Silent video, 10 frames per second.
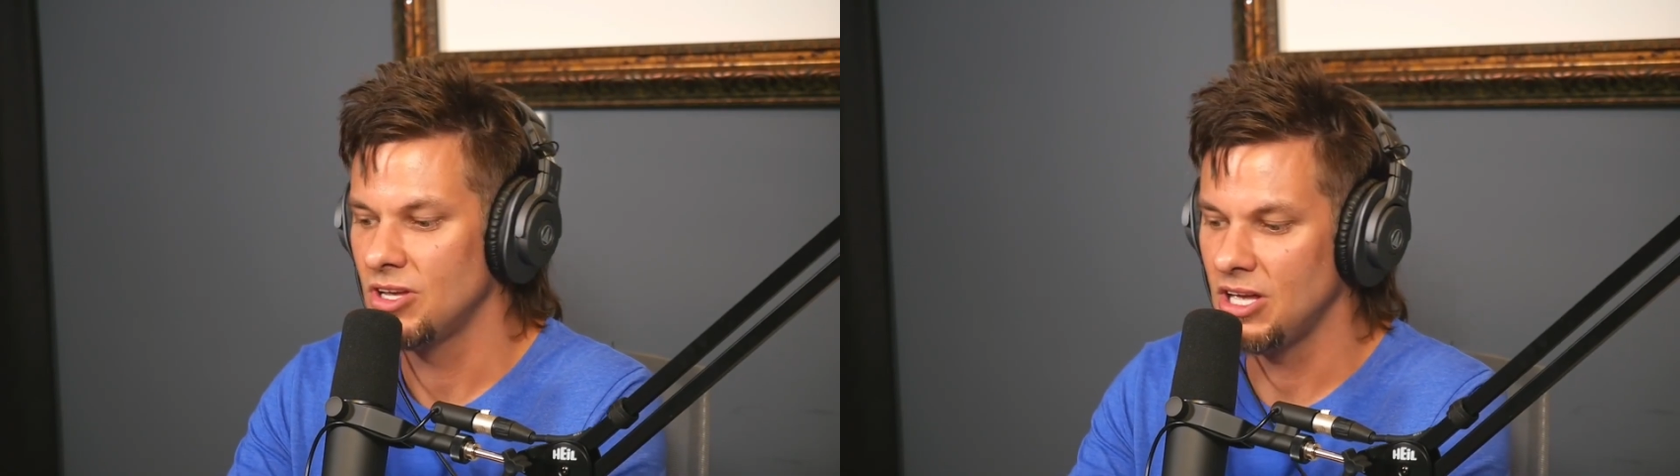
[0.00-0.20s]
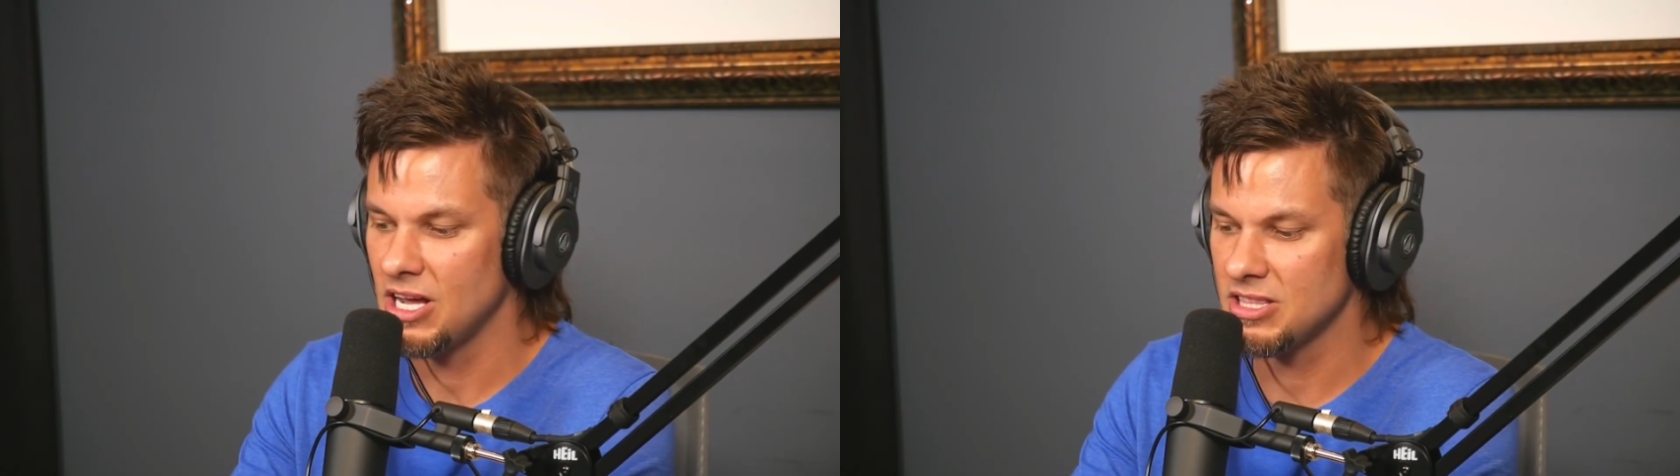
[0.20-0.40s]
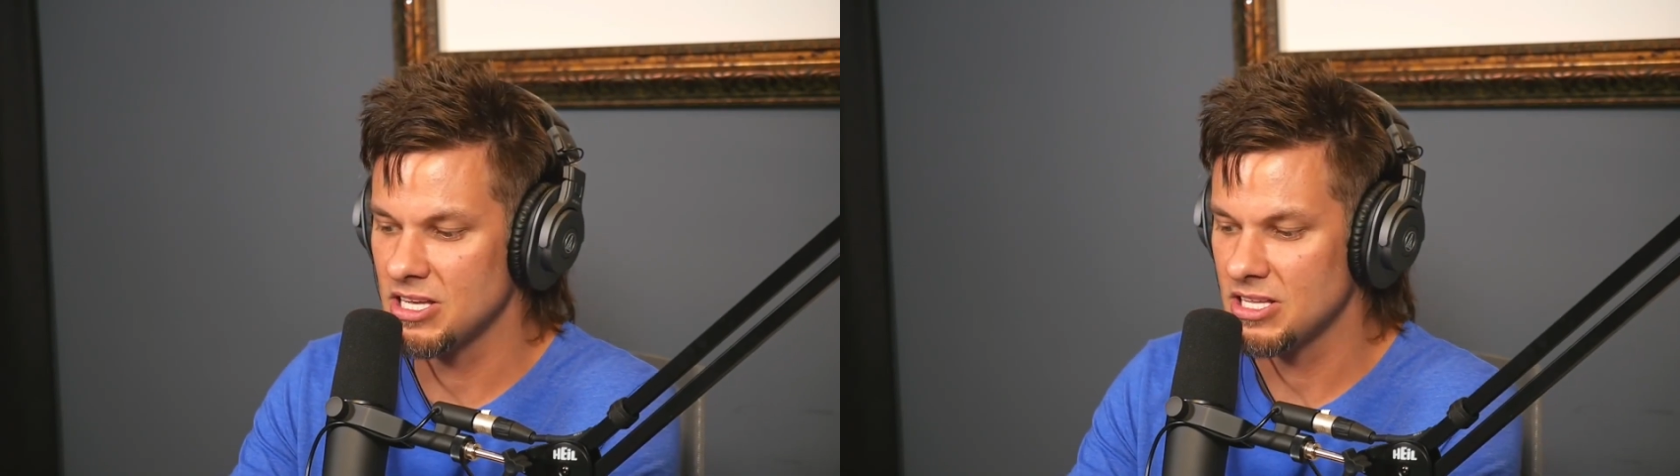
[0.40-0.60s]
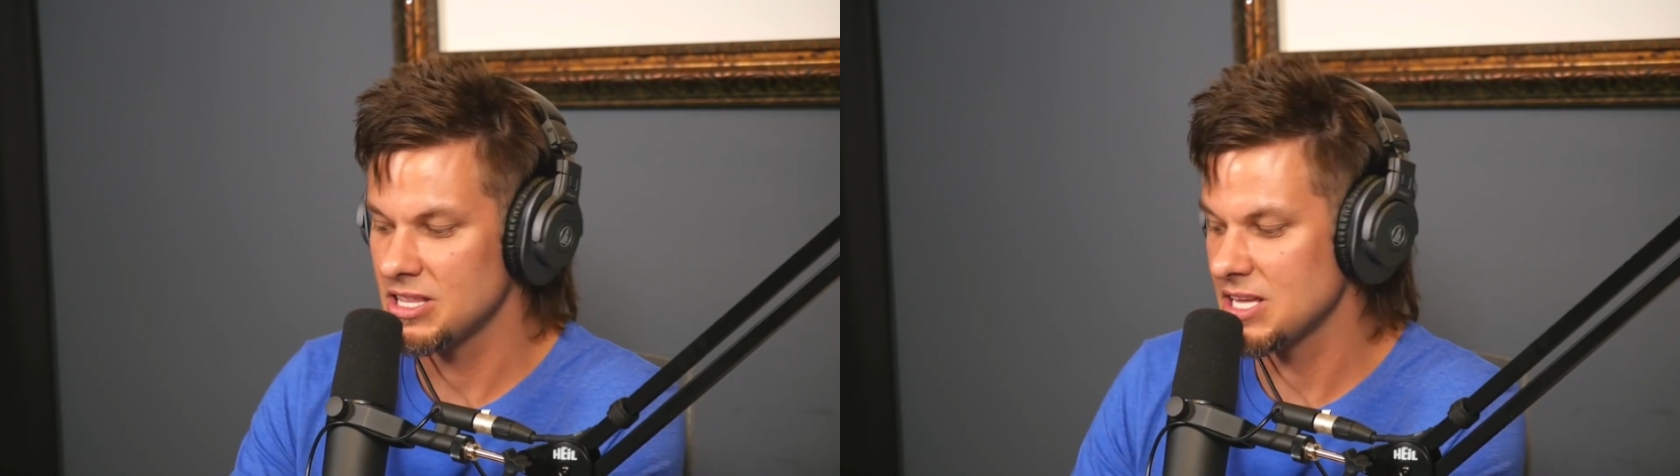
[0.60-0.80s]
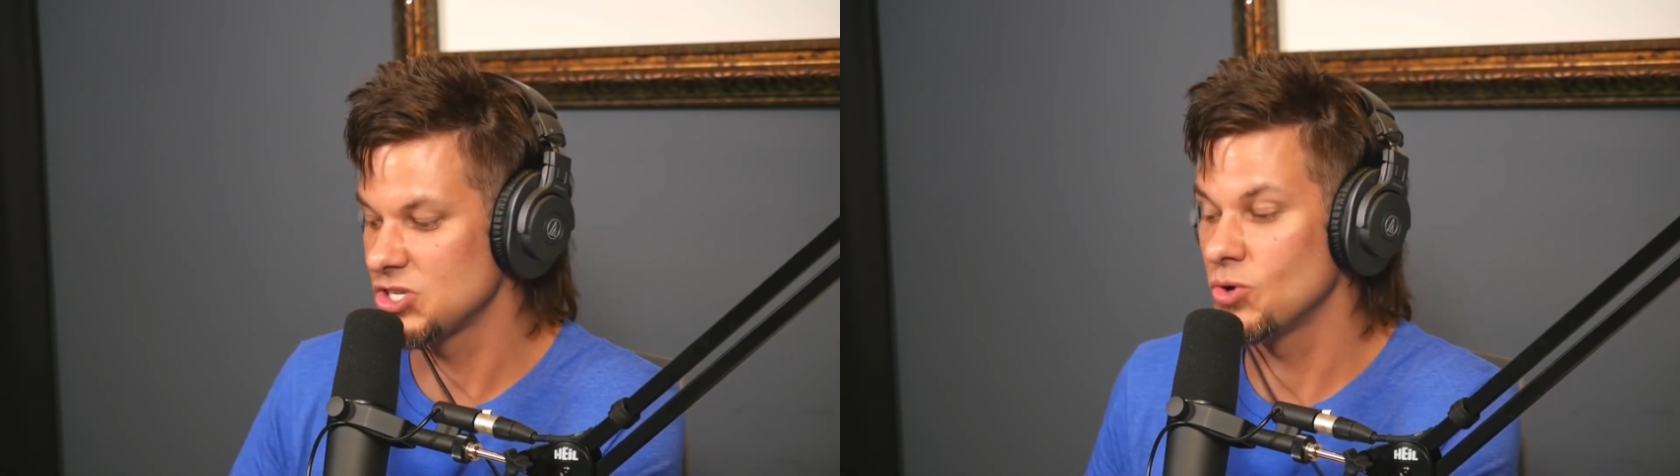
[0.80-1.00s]
And I think
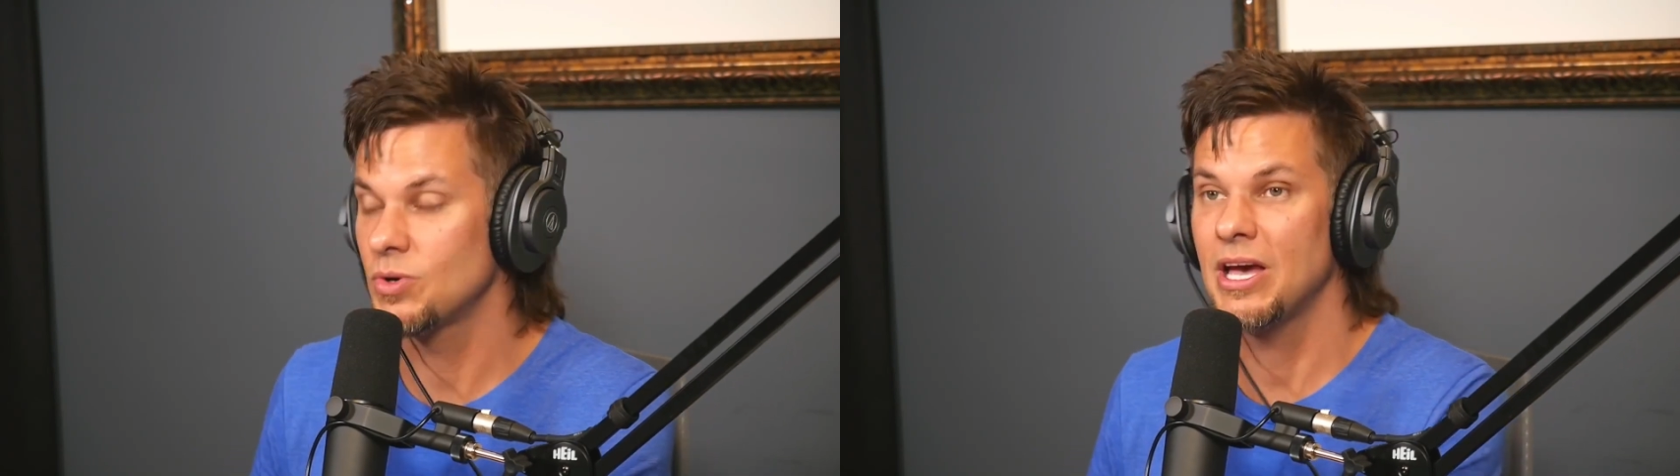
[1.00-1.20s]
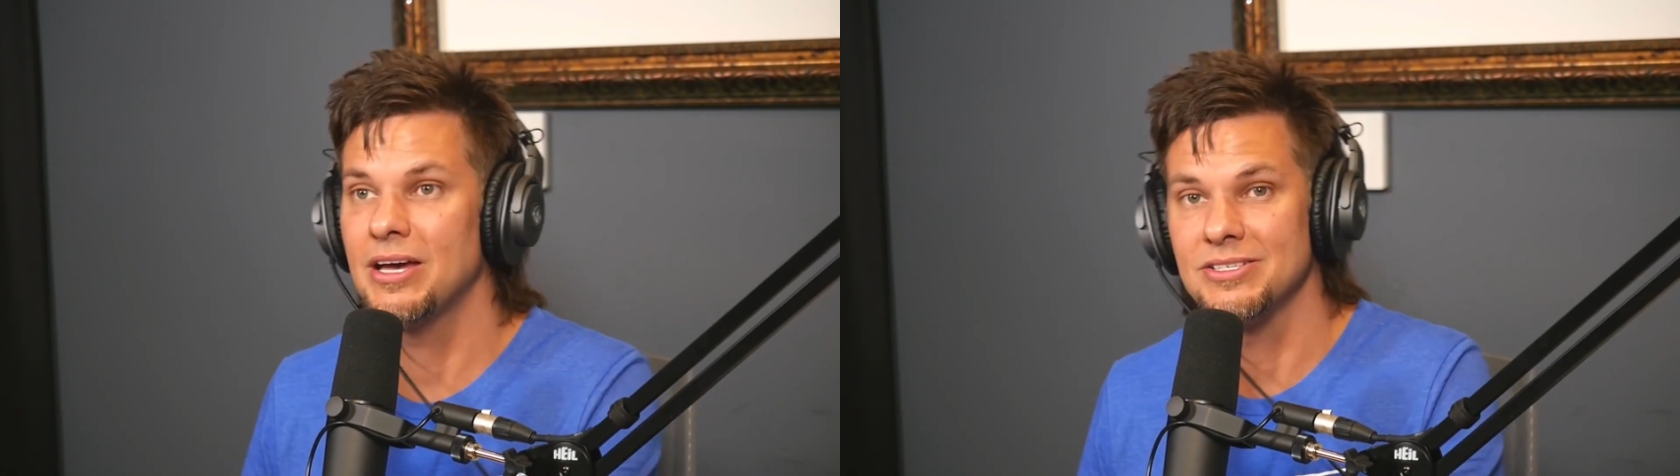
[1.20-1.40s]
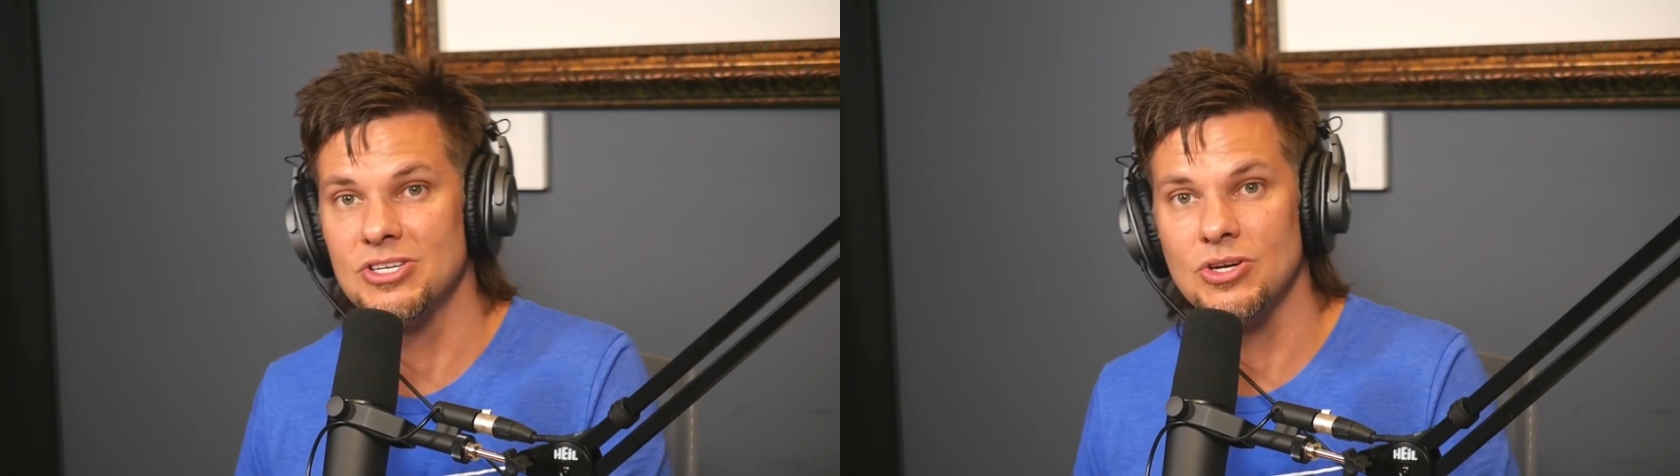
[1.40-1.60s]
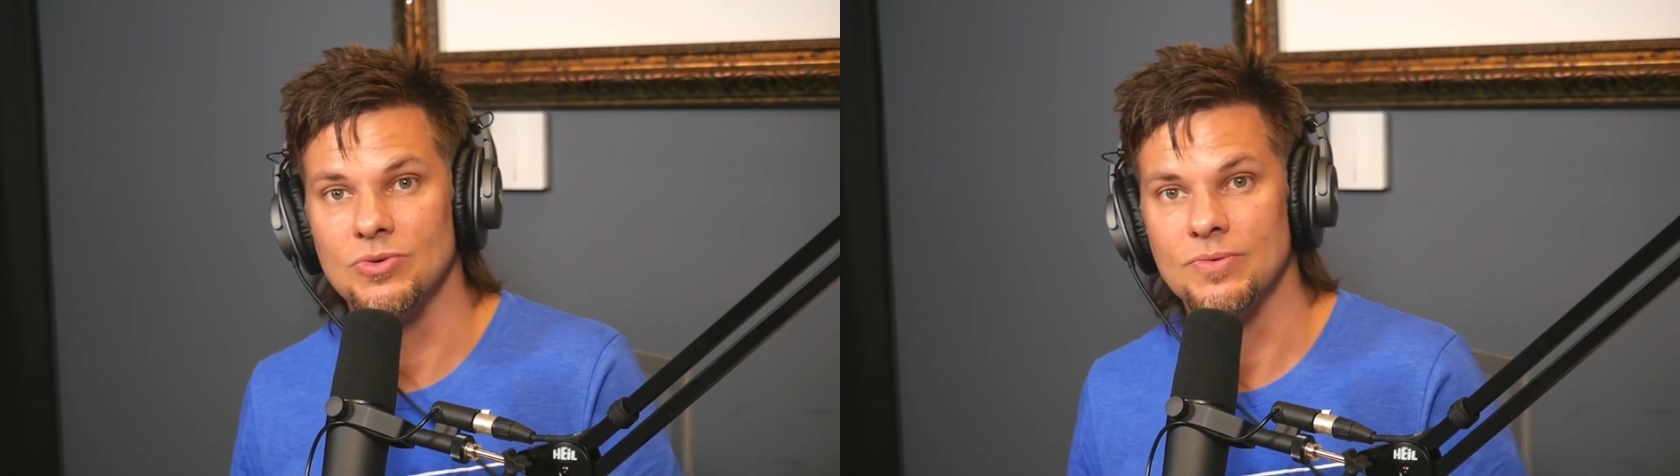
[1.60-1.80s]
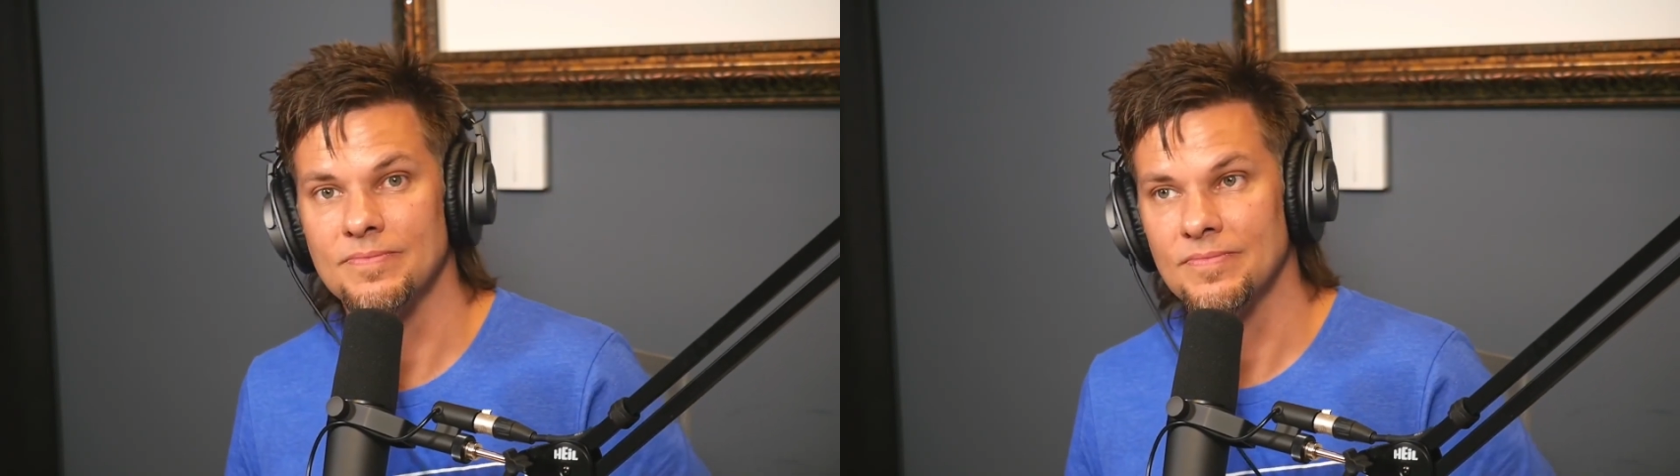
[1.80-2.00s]
that that's okay,
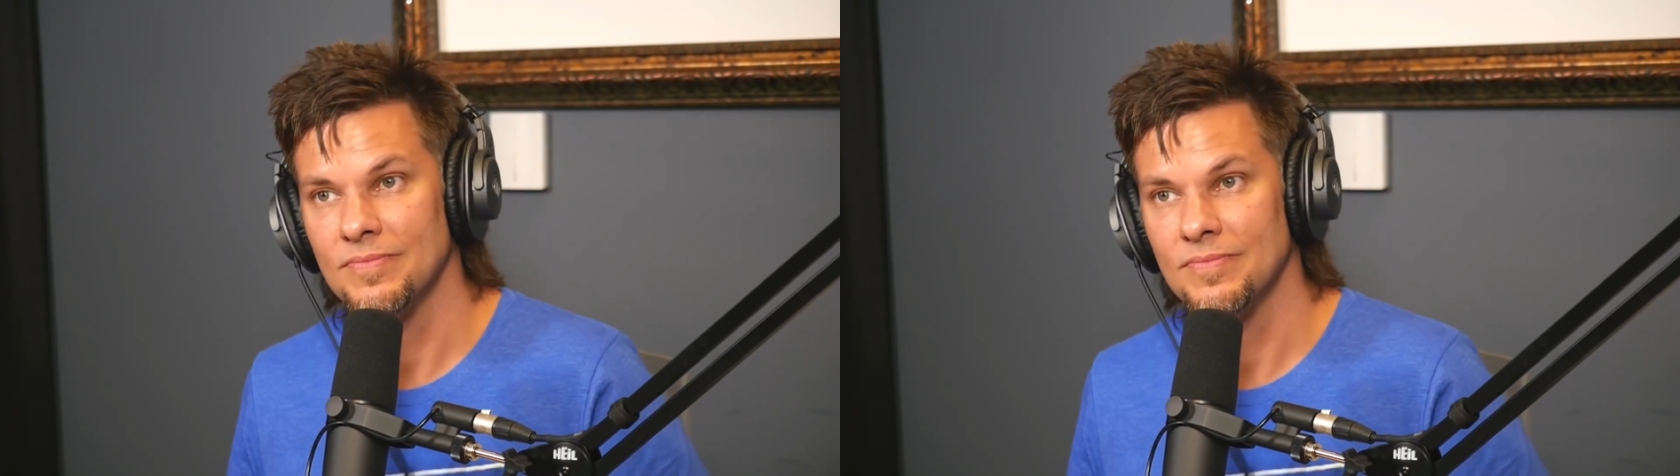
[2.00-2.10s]
too.